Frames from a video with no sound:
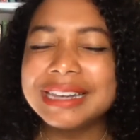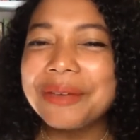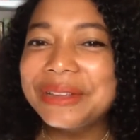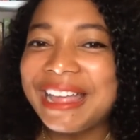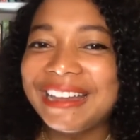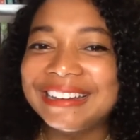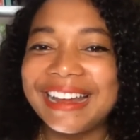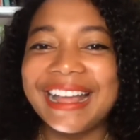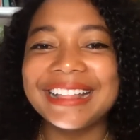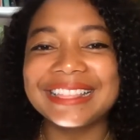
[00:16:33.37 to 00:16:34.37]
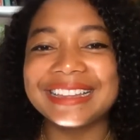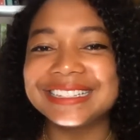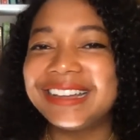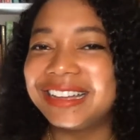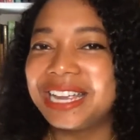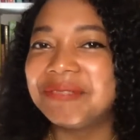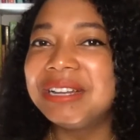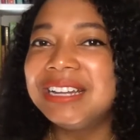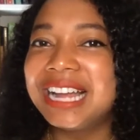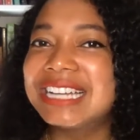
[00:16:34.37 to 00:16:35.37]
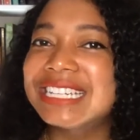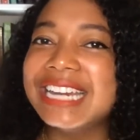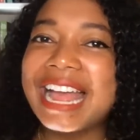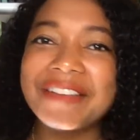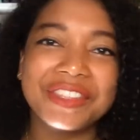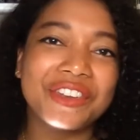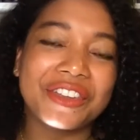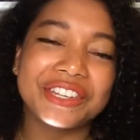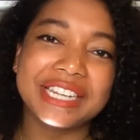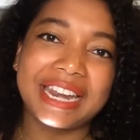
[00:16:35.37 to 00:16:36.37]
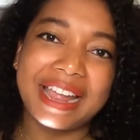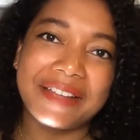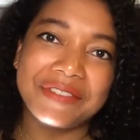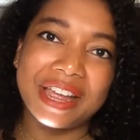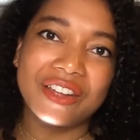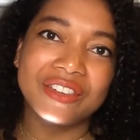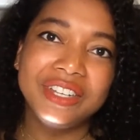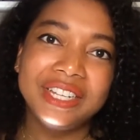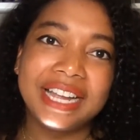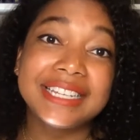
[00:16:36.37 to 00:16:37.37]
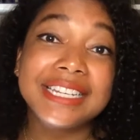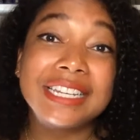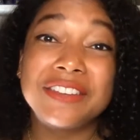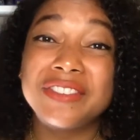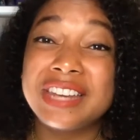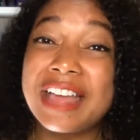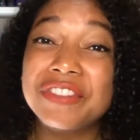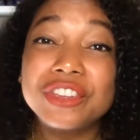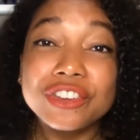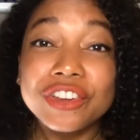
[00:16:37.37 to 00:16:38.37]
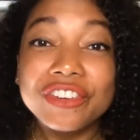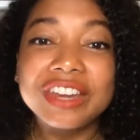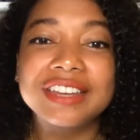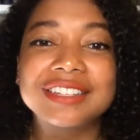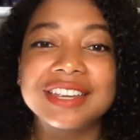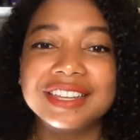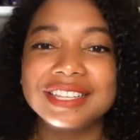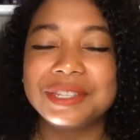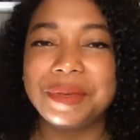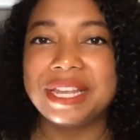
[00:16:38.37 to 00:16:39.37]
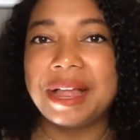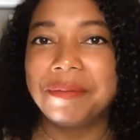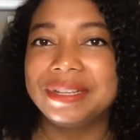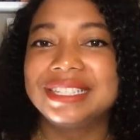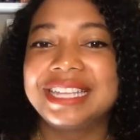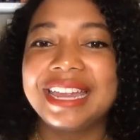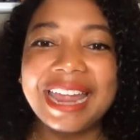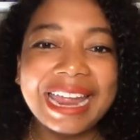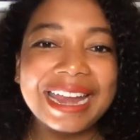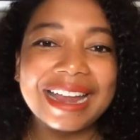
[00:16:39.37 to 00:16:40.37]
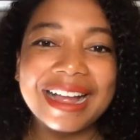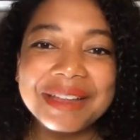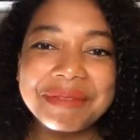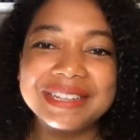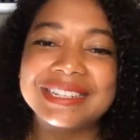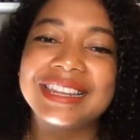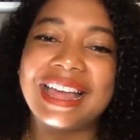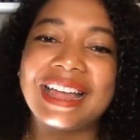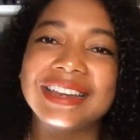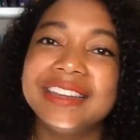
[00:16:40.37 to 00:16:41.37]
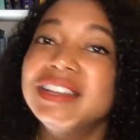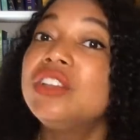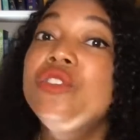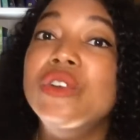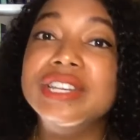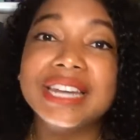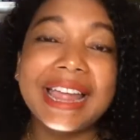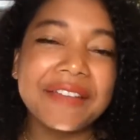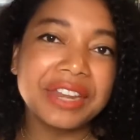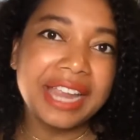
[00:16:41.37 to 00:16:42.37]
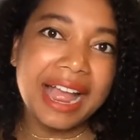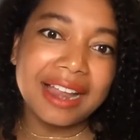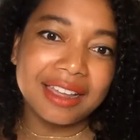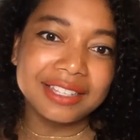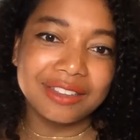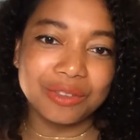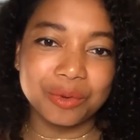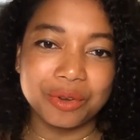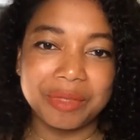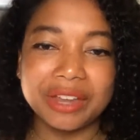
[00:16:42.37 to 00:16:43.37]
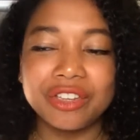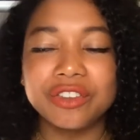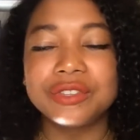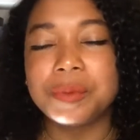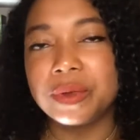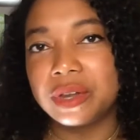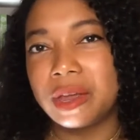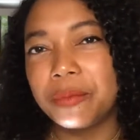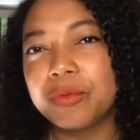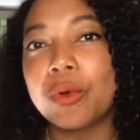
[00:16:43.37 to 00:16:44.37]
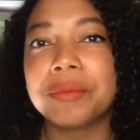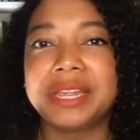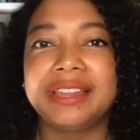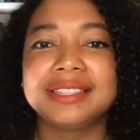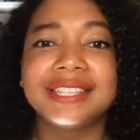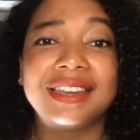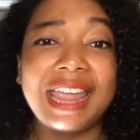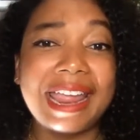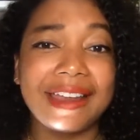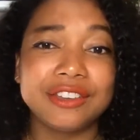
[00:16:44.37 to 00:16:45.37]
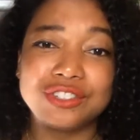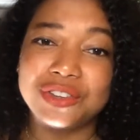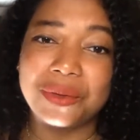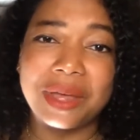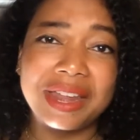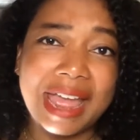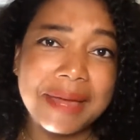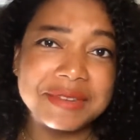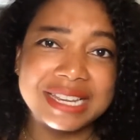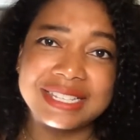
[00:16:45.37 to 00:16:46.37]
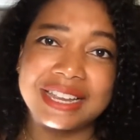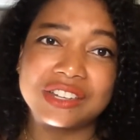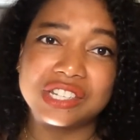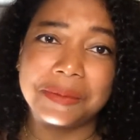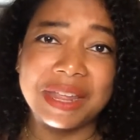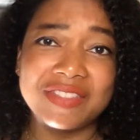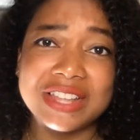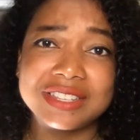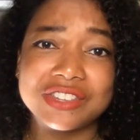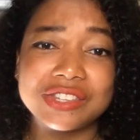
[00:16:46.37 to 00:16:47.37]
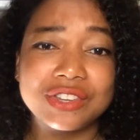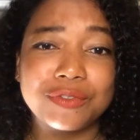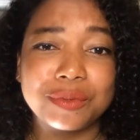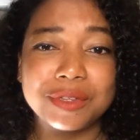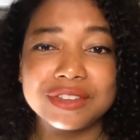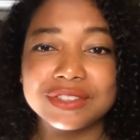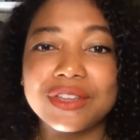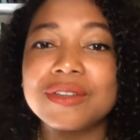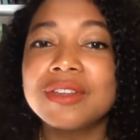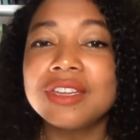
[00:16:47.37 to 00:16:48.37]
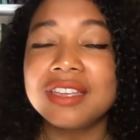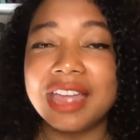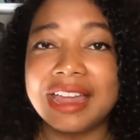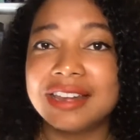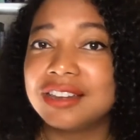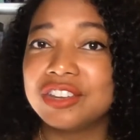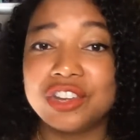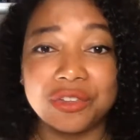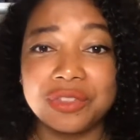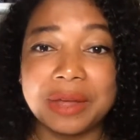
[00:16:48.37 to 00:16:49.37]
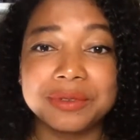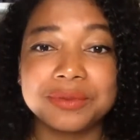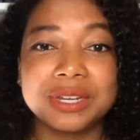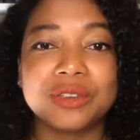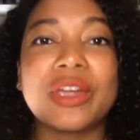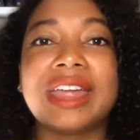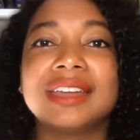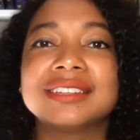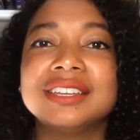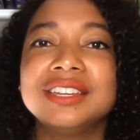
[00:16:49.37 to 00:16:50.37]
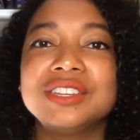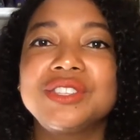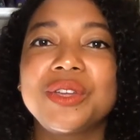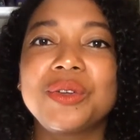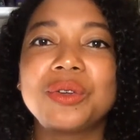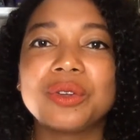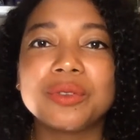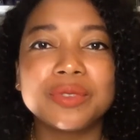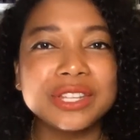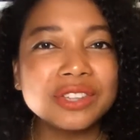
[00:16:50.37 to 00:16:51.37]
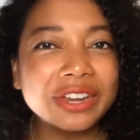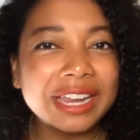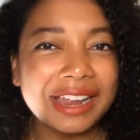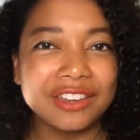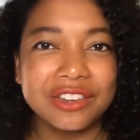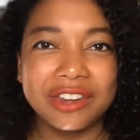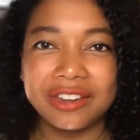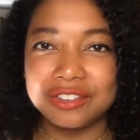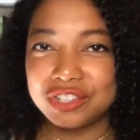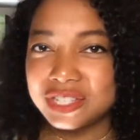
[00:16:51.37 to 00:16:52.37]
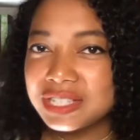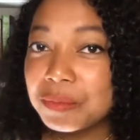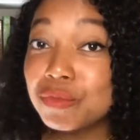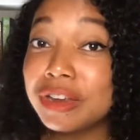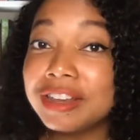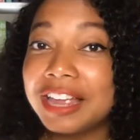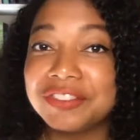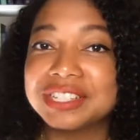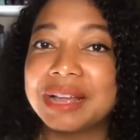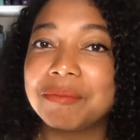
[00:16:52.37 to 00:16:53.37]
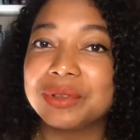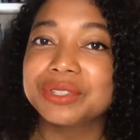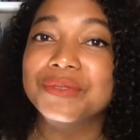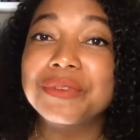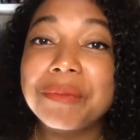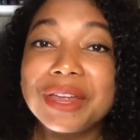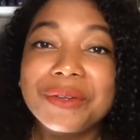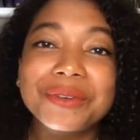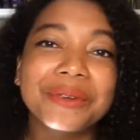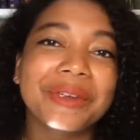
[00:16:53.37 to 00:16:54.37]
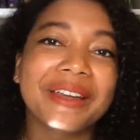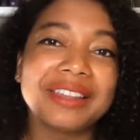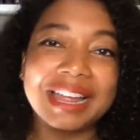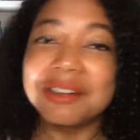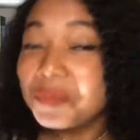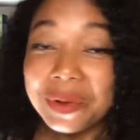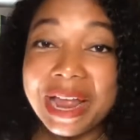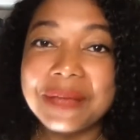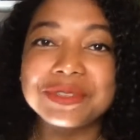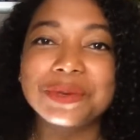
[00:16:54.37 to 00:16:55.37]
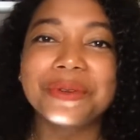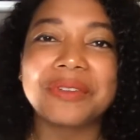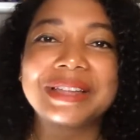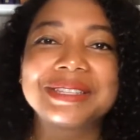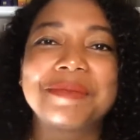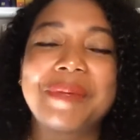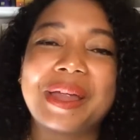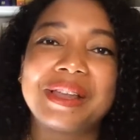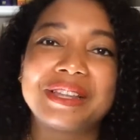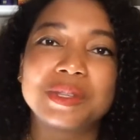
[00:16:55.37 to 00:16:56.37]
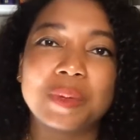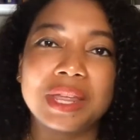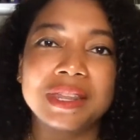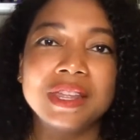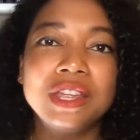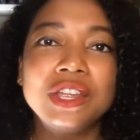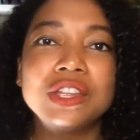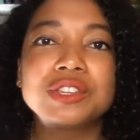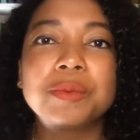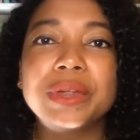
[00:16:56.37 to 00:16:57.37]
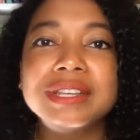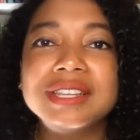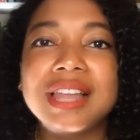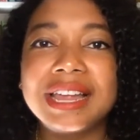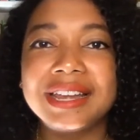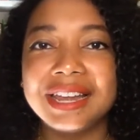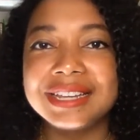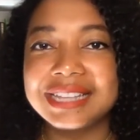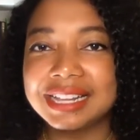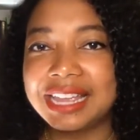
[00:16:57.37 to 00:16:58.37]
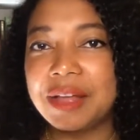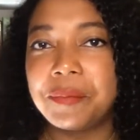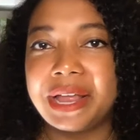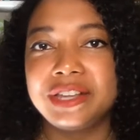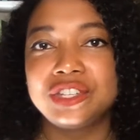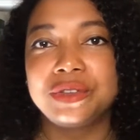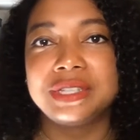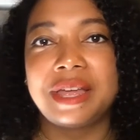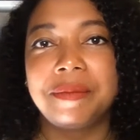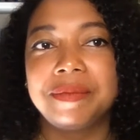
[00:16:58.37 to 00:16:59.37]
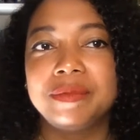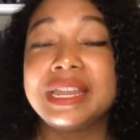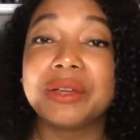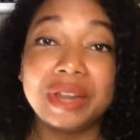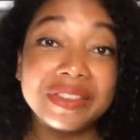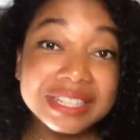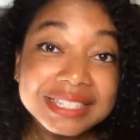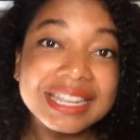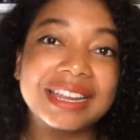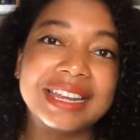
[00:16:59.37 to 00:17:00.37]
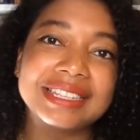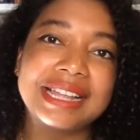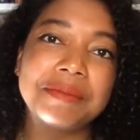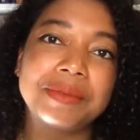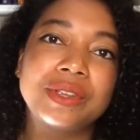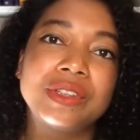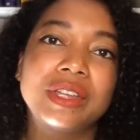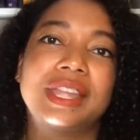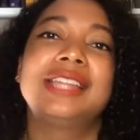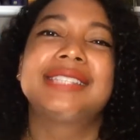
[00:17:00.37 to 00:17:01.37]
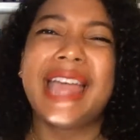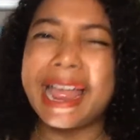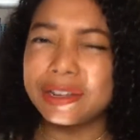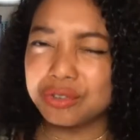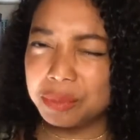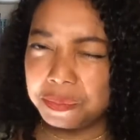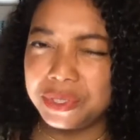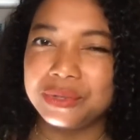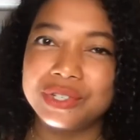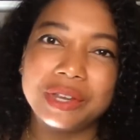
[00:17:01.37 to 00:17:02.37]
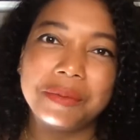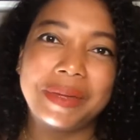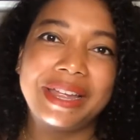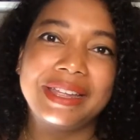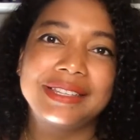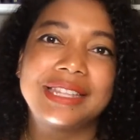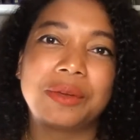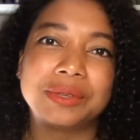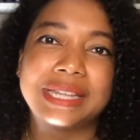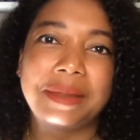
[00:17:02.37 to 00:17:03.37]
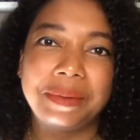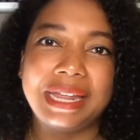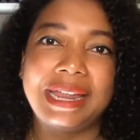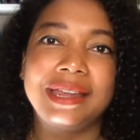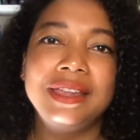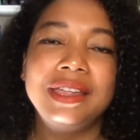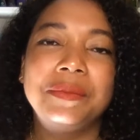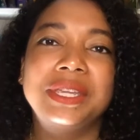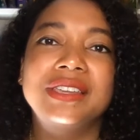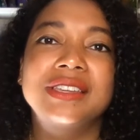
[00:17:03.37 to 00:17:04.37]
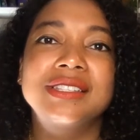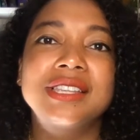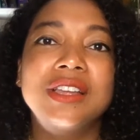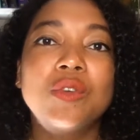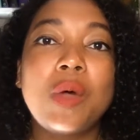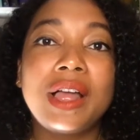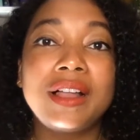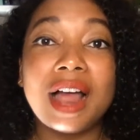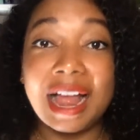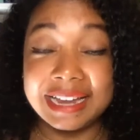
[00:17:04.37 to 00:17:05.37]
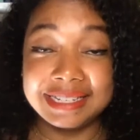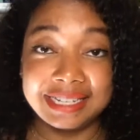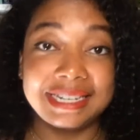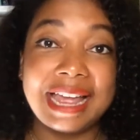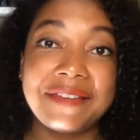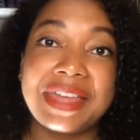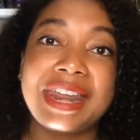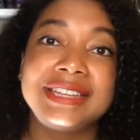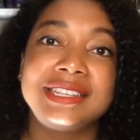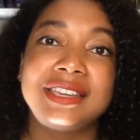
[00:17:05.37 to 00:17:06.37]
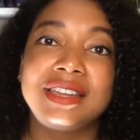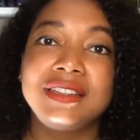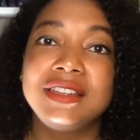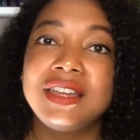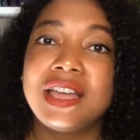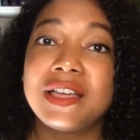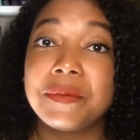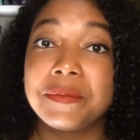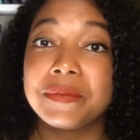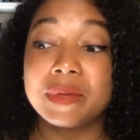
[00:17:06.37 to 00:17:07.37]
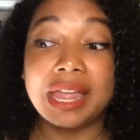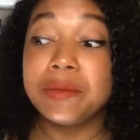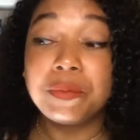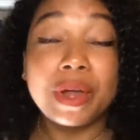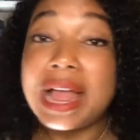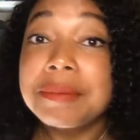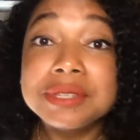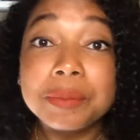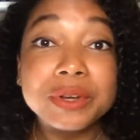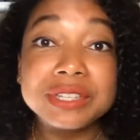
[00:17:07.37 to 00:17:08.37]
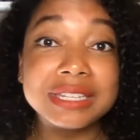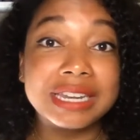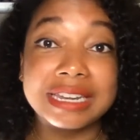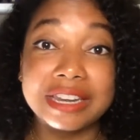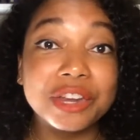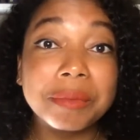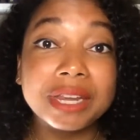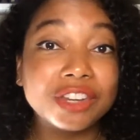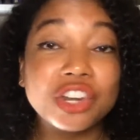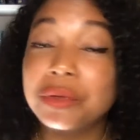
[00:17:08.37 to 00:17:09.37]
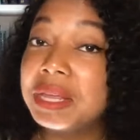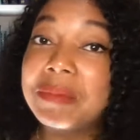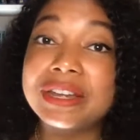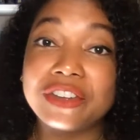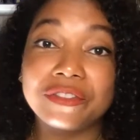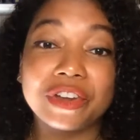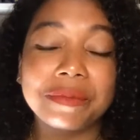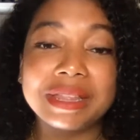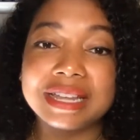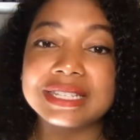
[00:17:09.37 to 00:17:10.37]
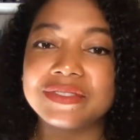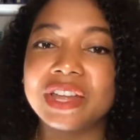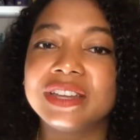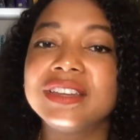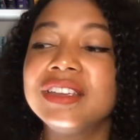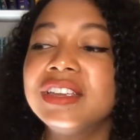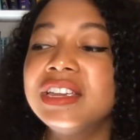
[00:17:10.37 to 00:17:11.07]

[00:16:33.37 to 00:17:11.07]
Now again, at that time, I didn't have the knowledge that I have now. I didn't even have the courage to speak up and say, hey, I mentioned that. Nor did I have any allies in the room that could have spoken up for me and said, hey, do you know what? Abadesi actually made that suggestion a few minutes ago, and that was really great. So these are, again, just some real life examples from my own career that perhaps you will find some parallels with, to bring to light exactly how bias shows up. Now, in the second example, it's attribution bias that was at play, because while I did have that idea, and perhaps the person didn't hear me, he might not have heard me, that's fine.